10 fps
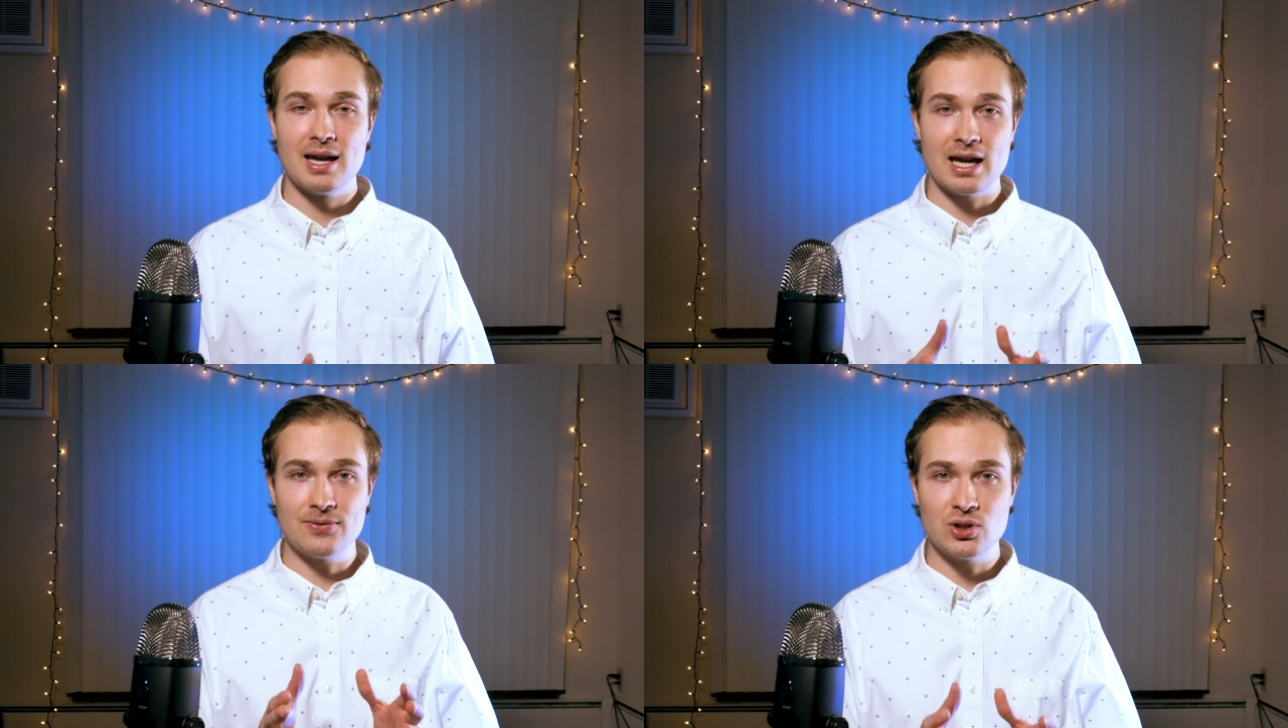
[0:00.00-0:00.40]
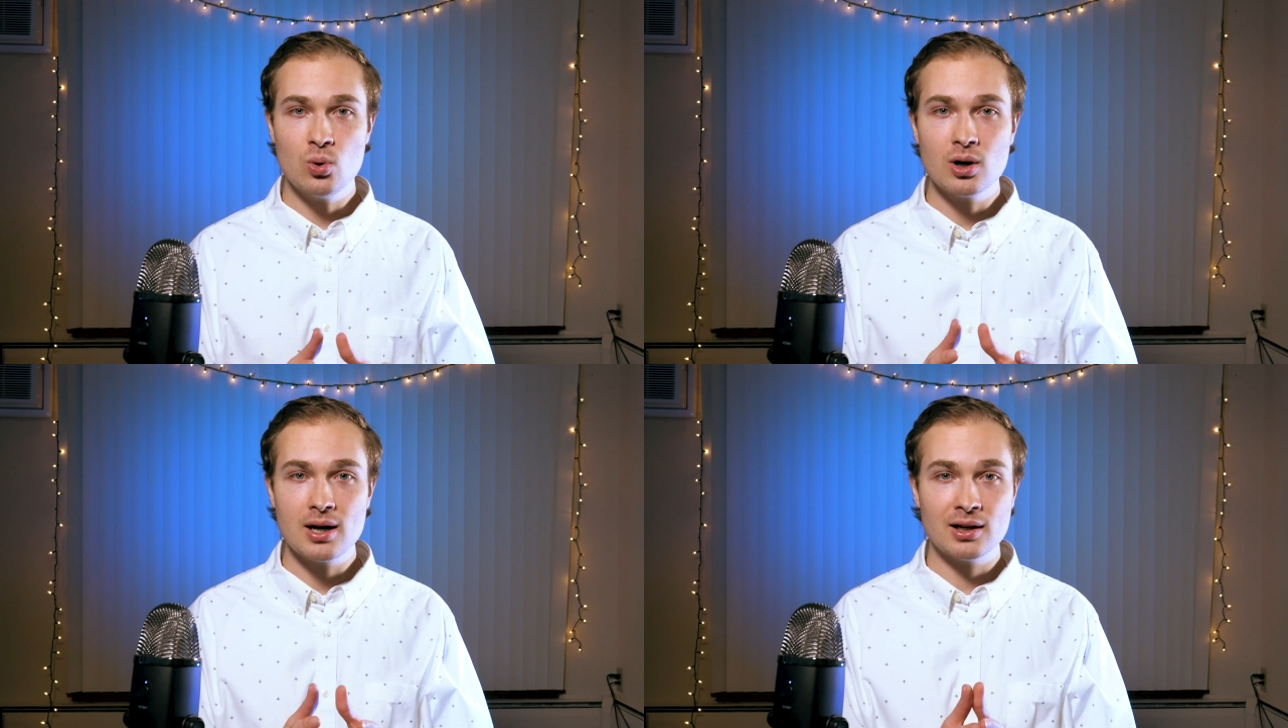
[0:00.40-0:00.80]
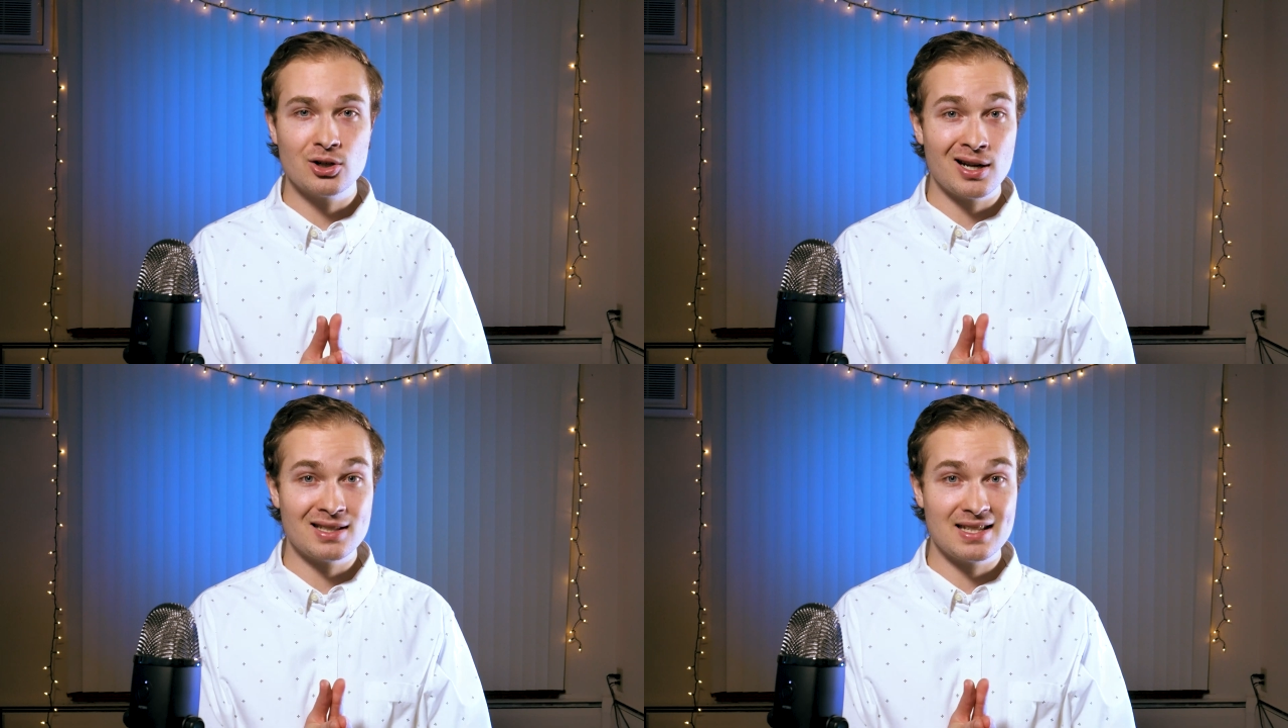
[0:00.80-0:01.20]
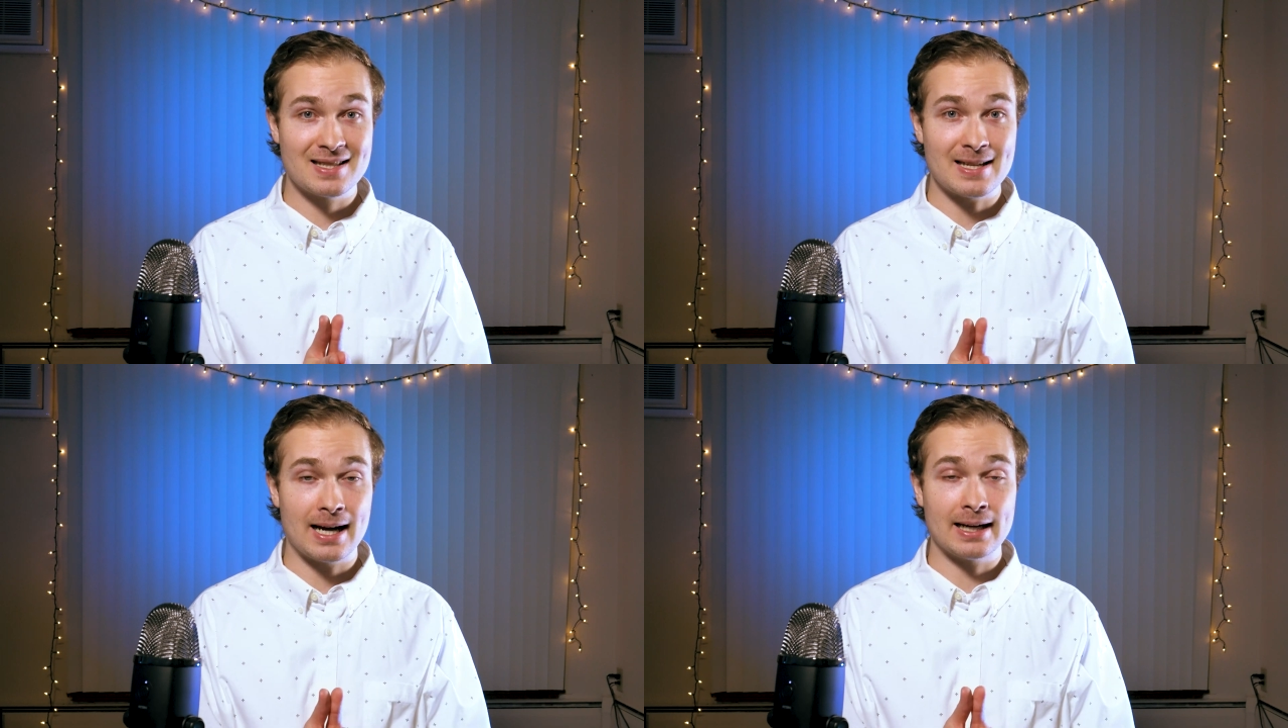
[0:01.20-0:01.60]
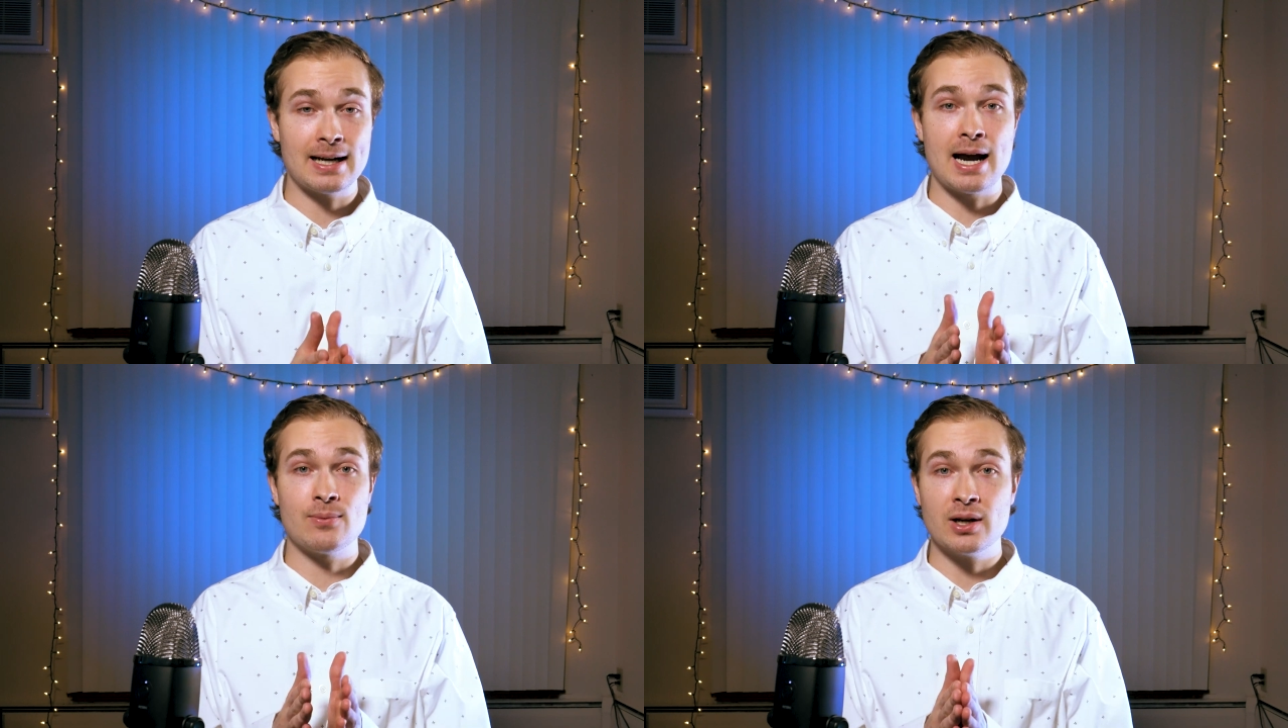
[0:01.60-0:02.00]
if you are not good at
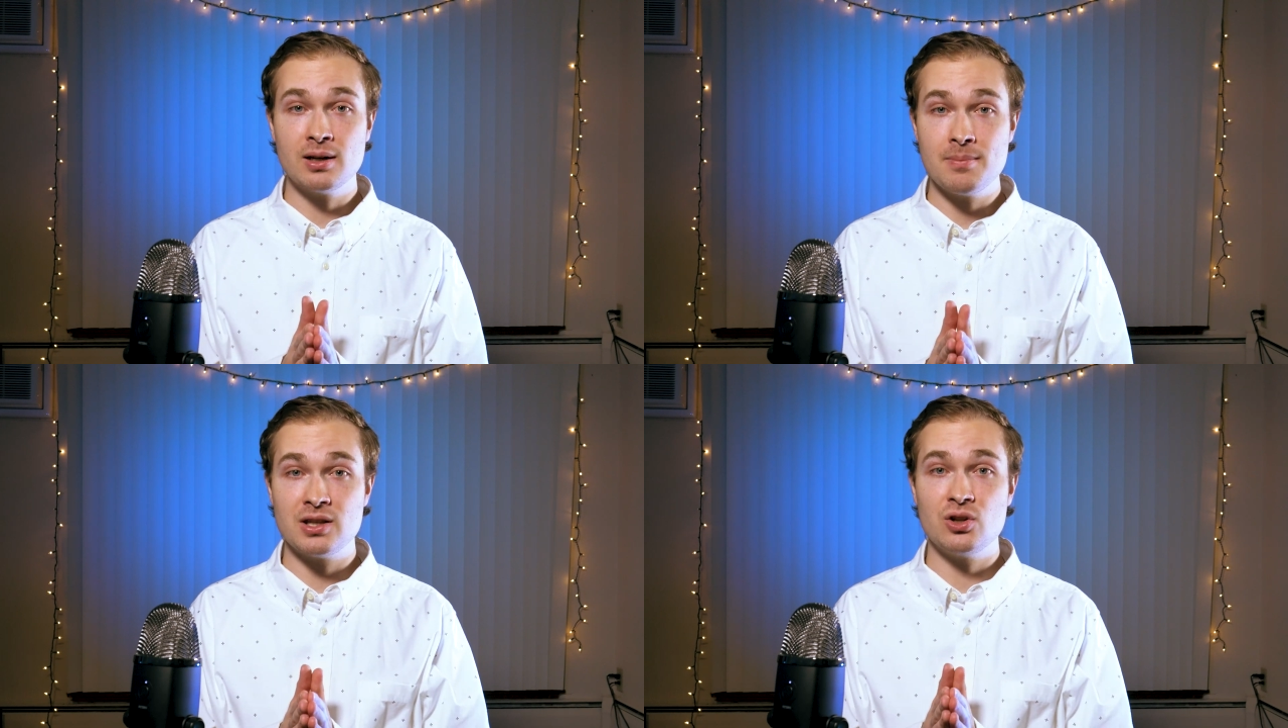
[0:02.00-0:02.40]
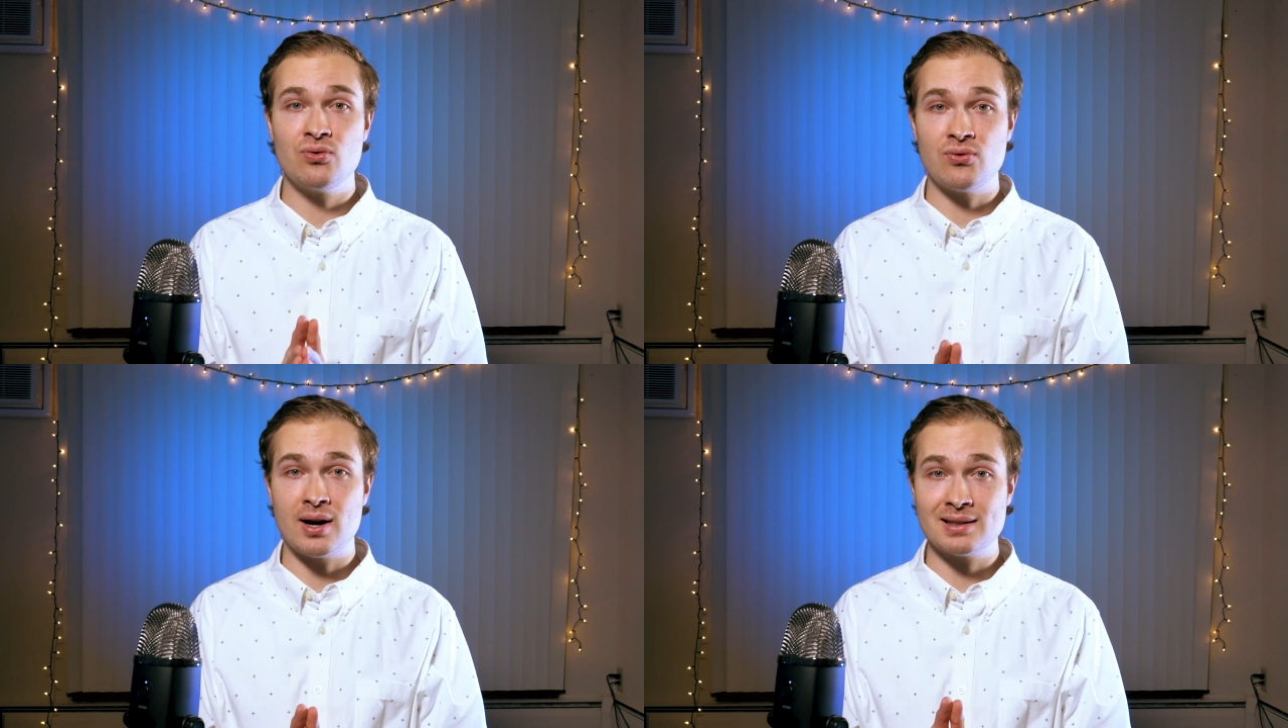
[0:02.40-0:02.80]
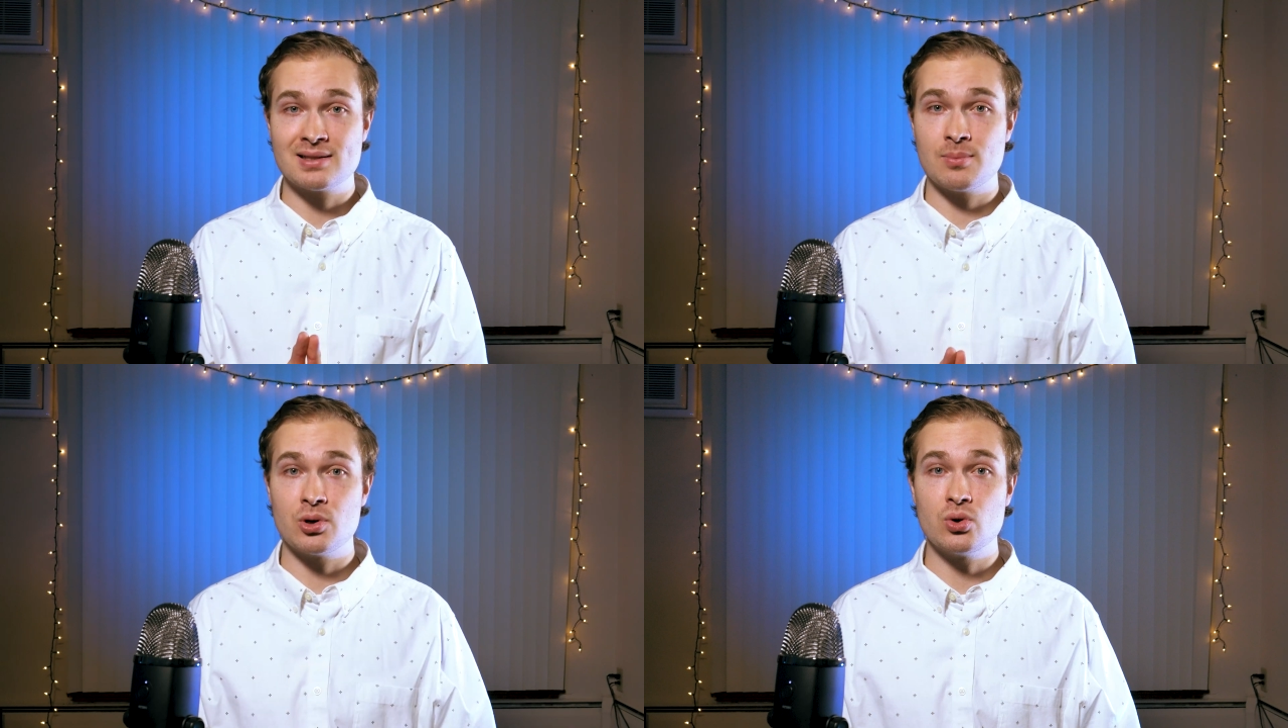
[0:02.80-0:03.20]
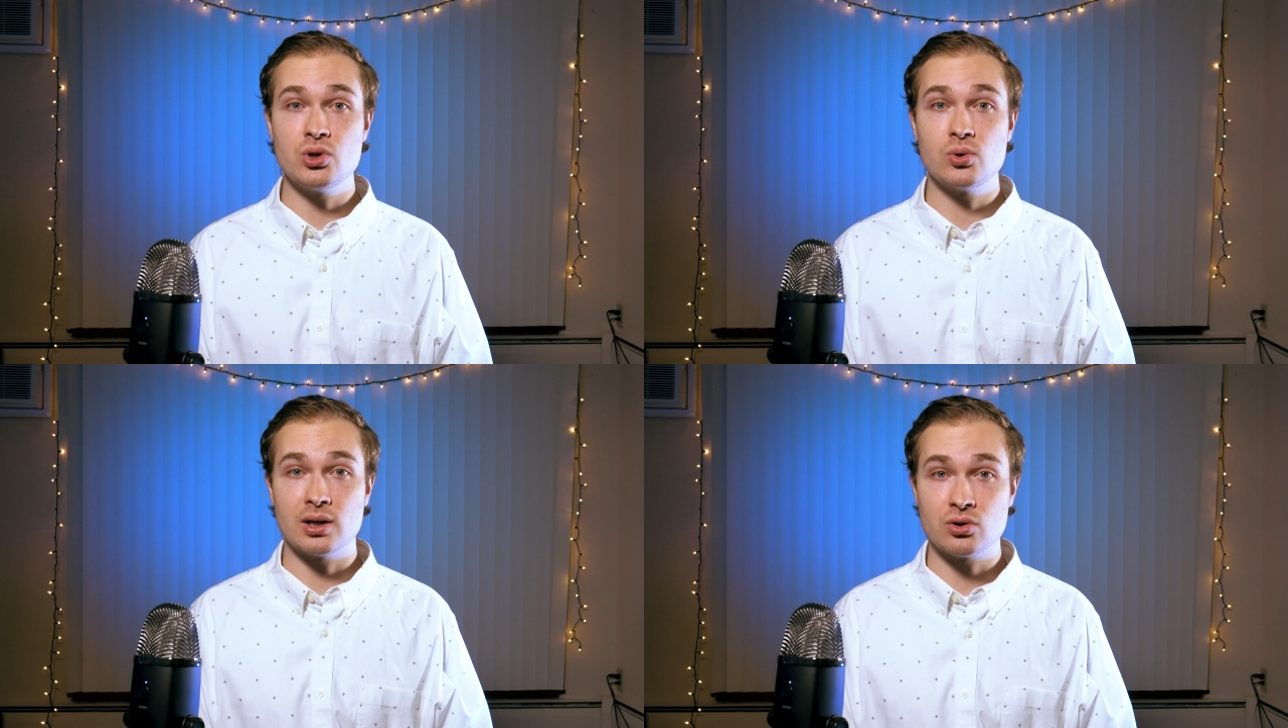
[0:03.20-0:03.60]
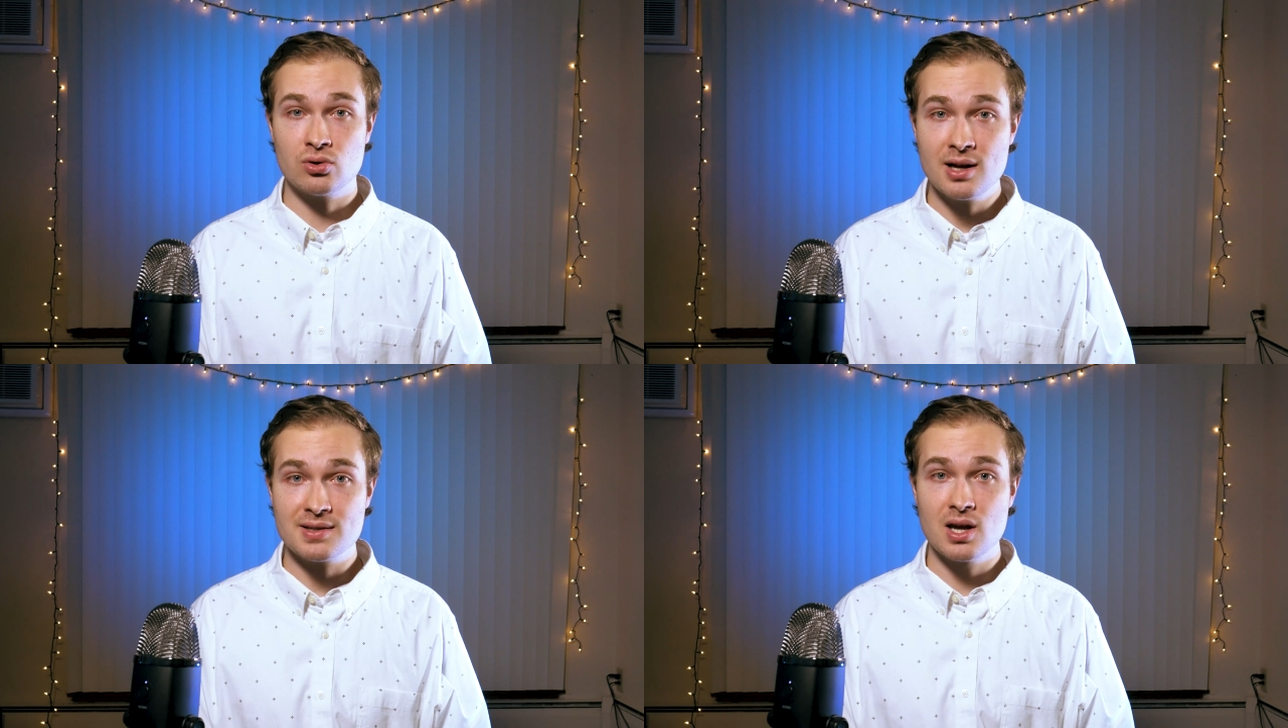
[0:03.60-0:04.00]
design, I recommend you find someone who you can
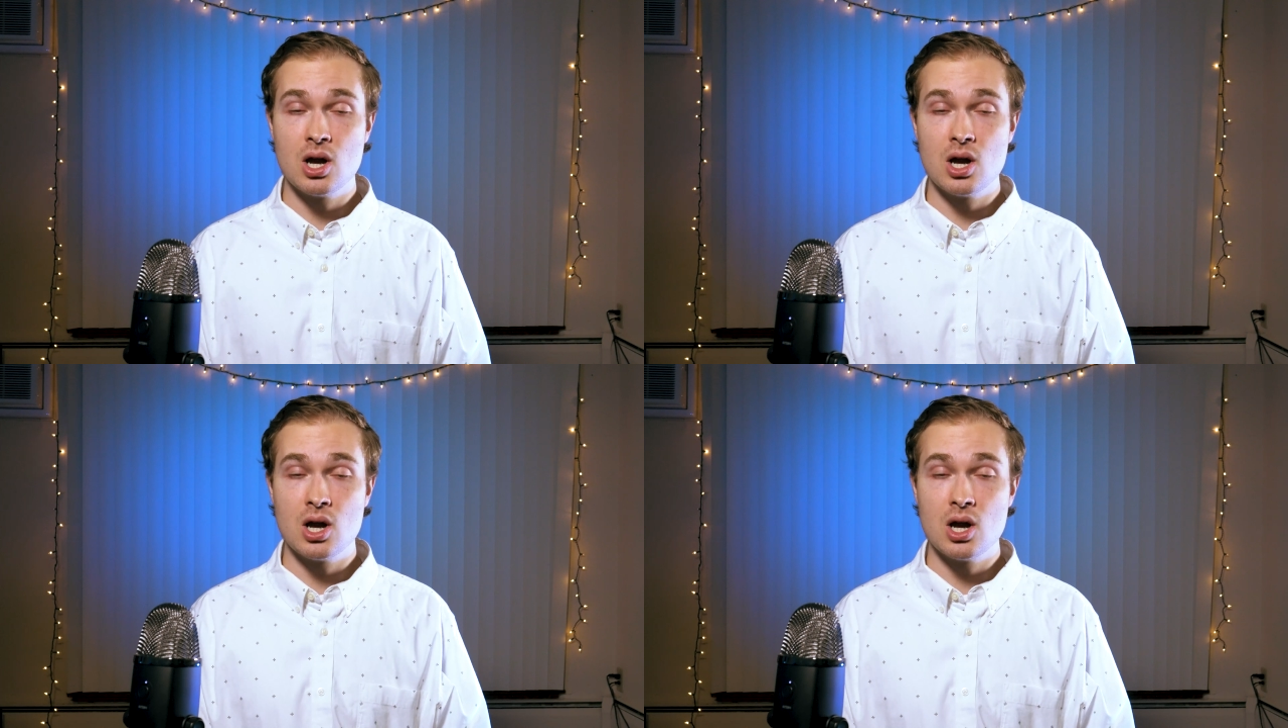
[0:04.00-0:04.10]
trust